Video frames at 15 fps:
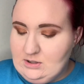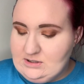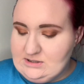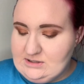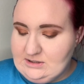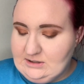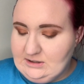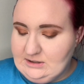
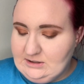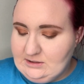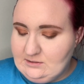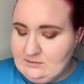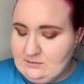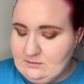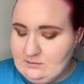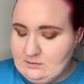It's a
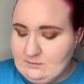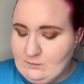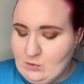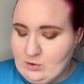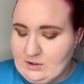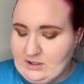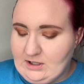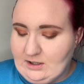little
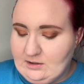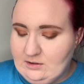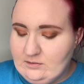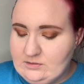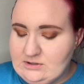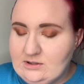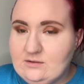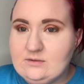more yellow
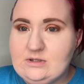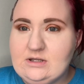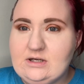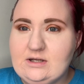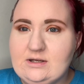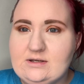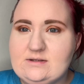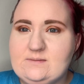toned than
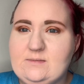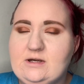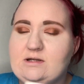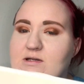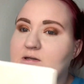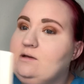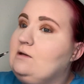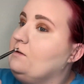I
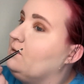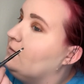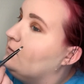expected,